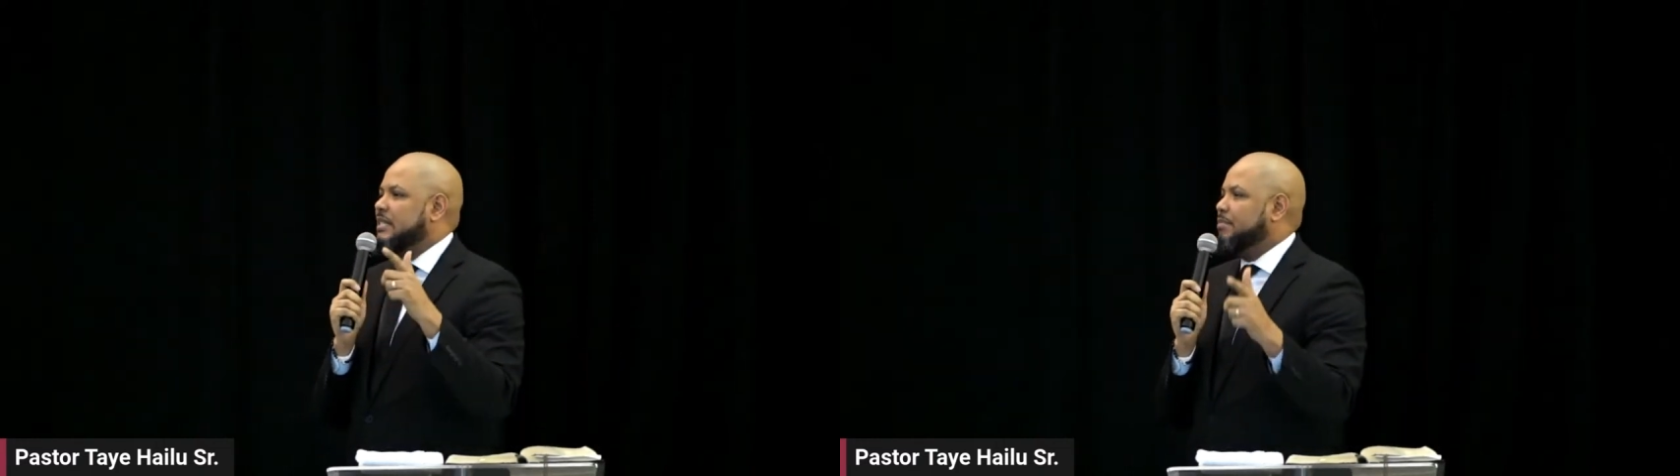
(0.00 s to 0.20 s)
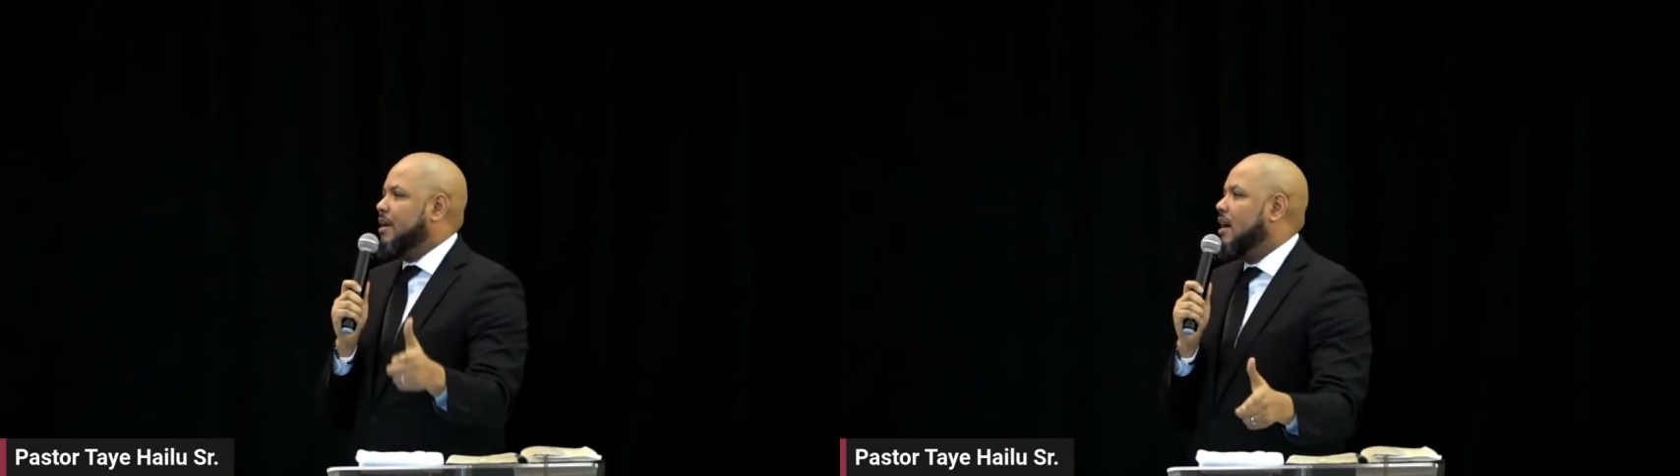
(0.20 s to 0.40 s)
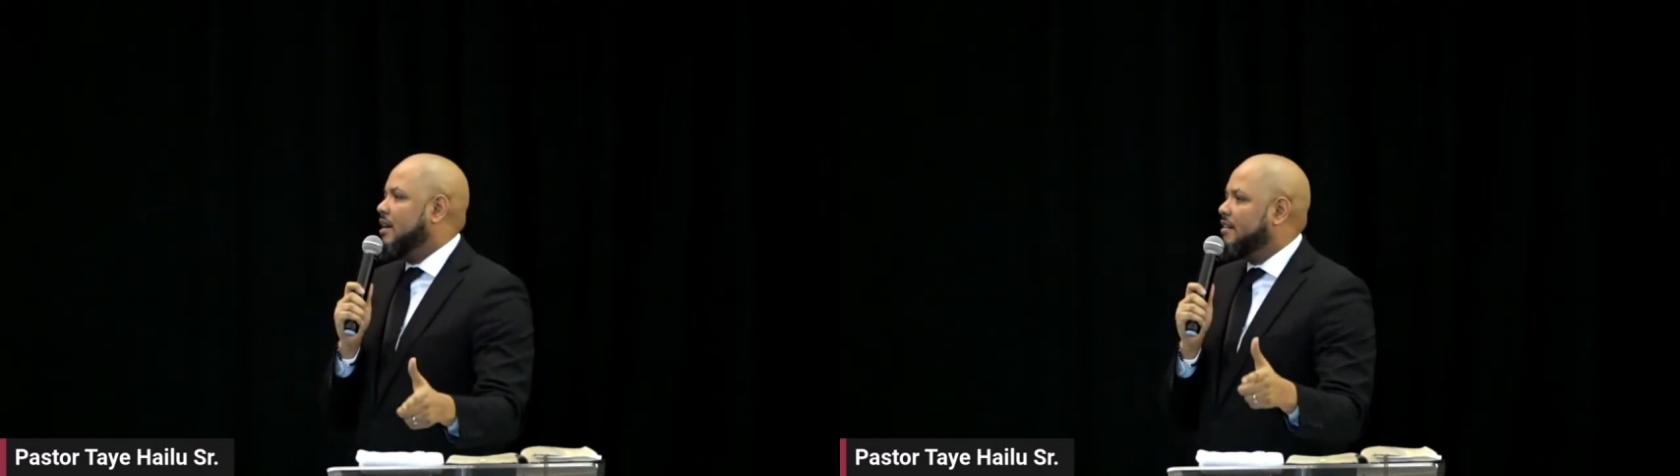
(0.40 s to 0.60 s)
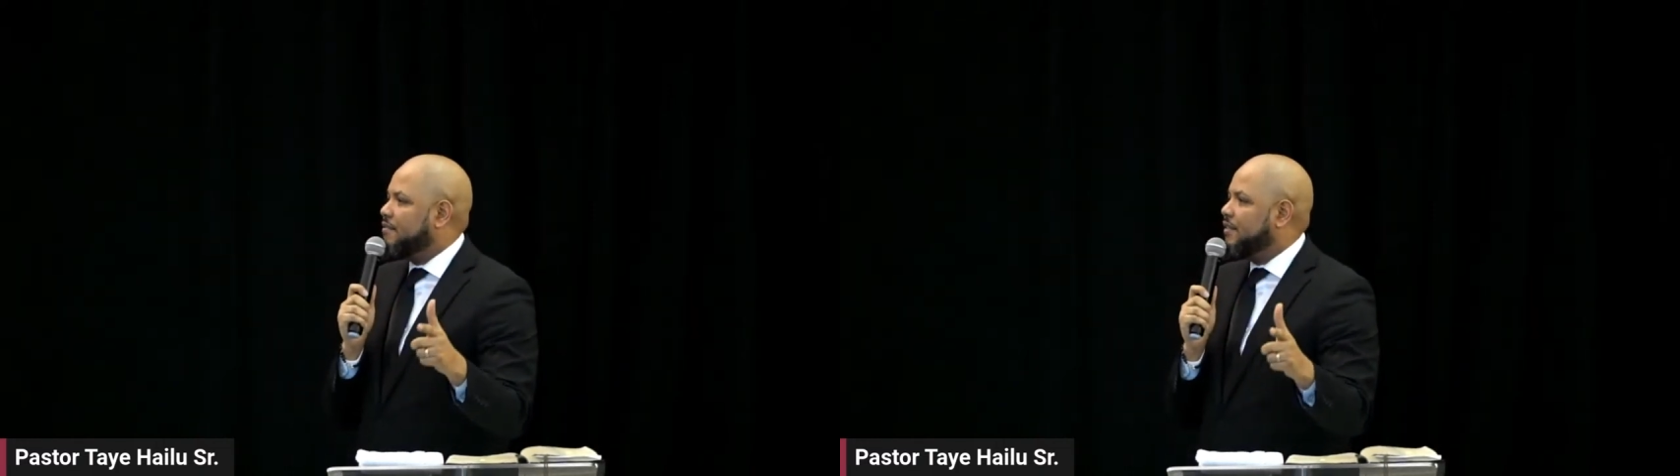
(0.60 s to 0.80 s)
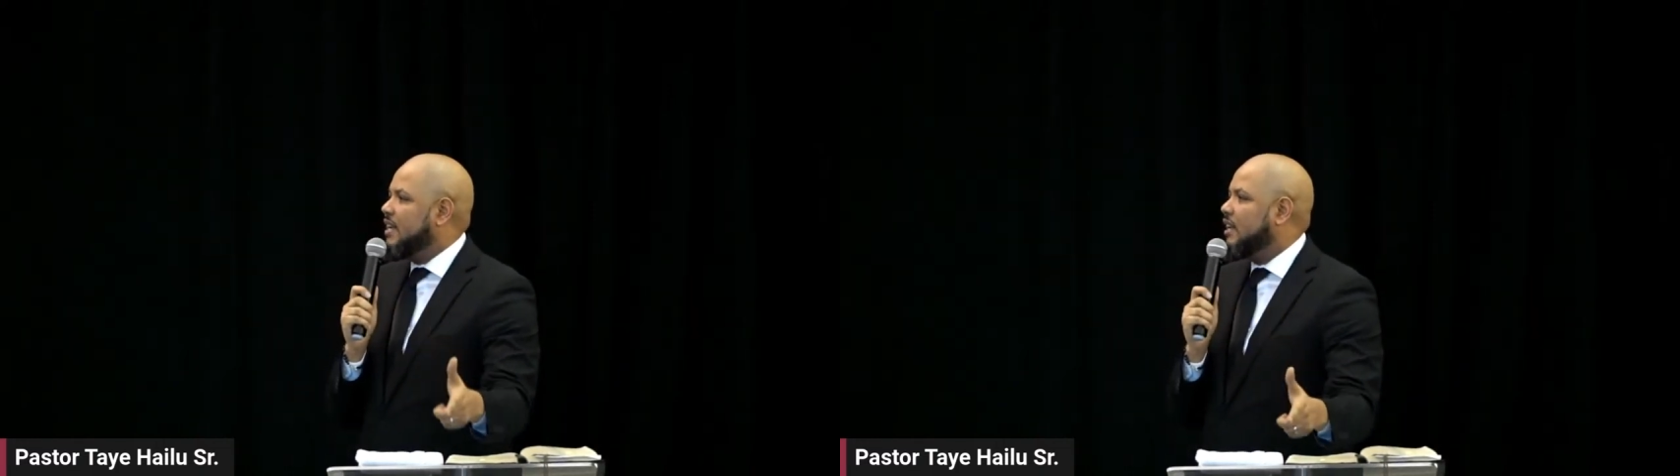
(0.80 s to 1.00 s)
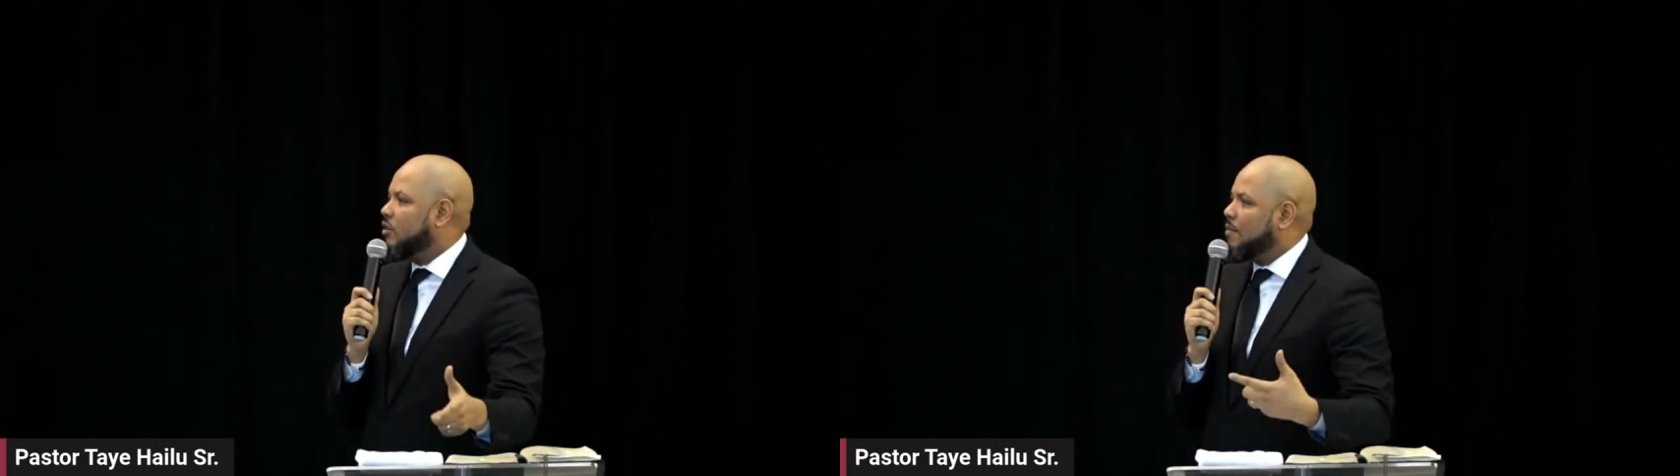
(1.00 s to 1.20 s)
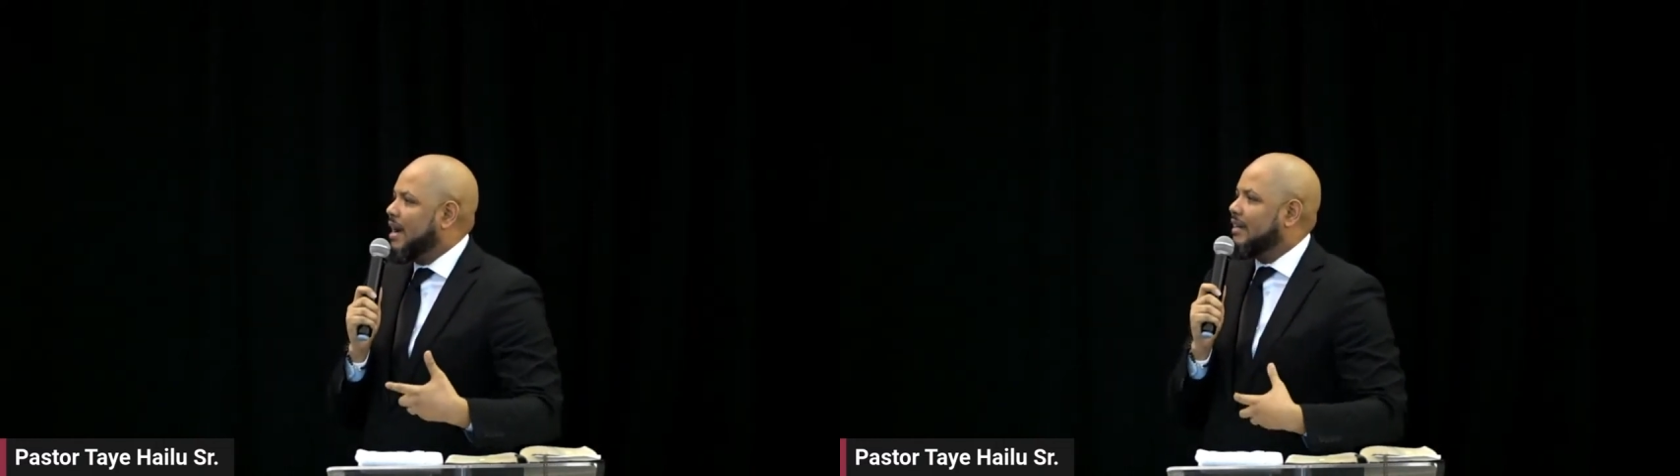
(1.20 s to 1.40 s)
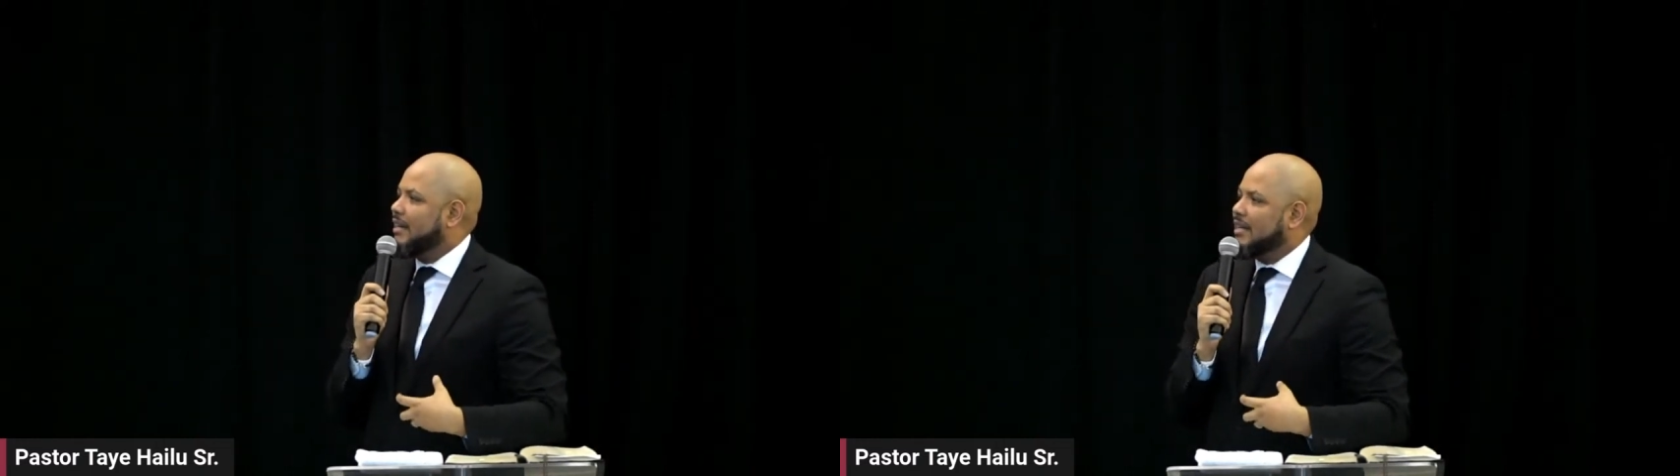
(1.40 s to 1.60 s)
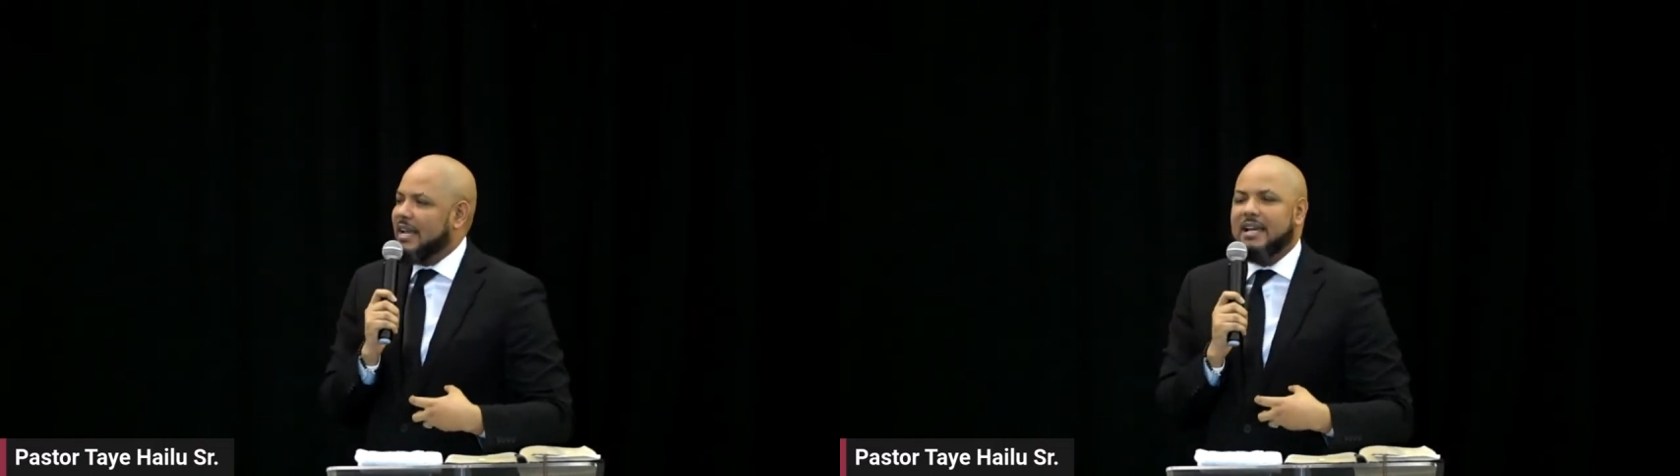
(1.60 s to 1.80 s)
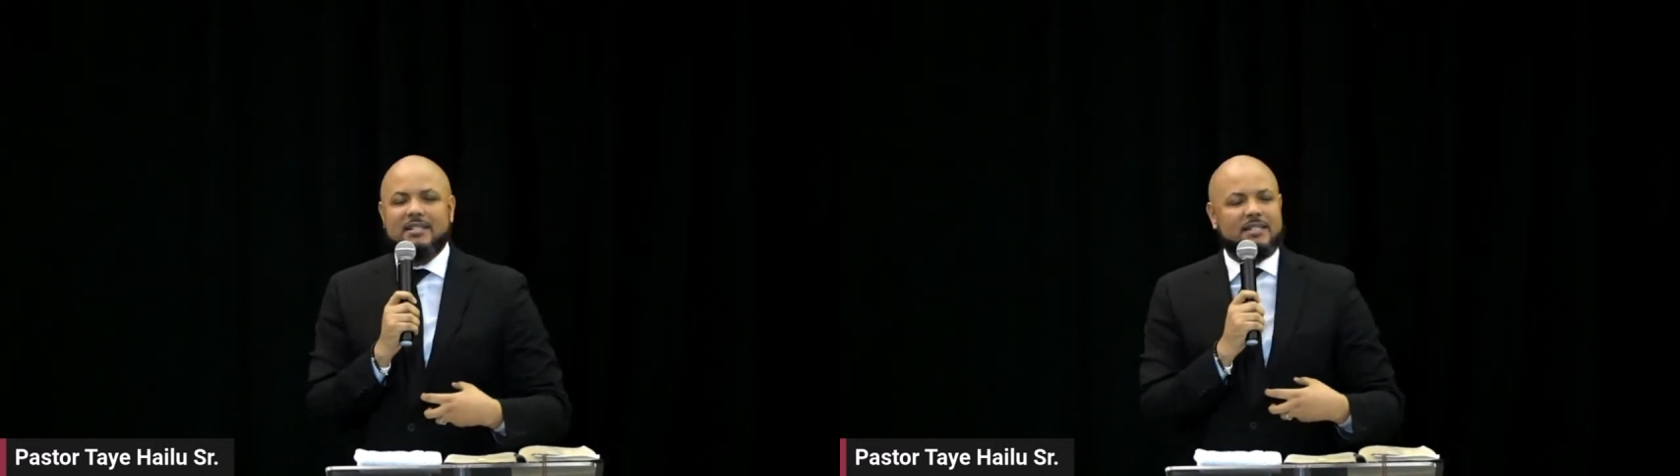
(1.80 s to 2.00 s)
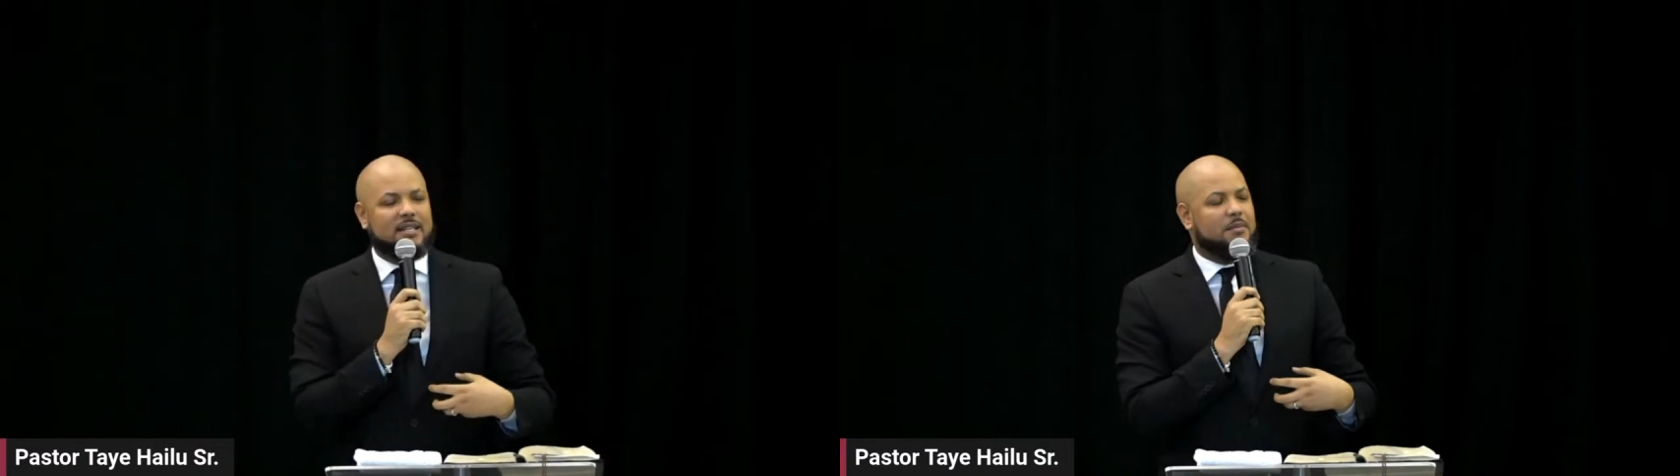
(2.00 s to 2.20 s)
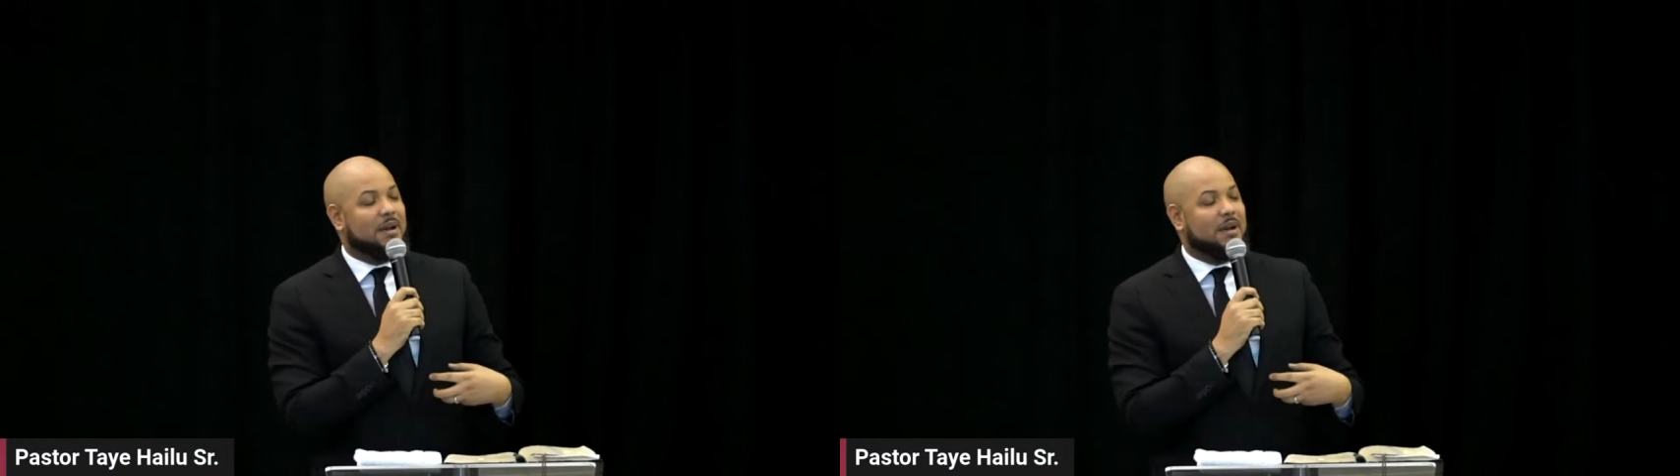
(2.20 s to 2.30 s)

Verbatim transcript: upon a feeling or my gut instinct,